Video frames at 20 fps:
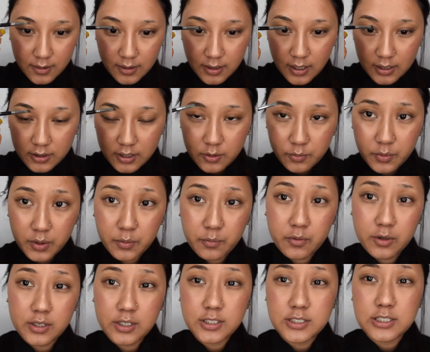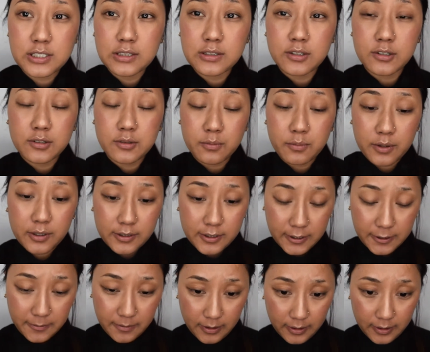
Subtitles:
And then we want it to look really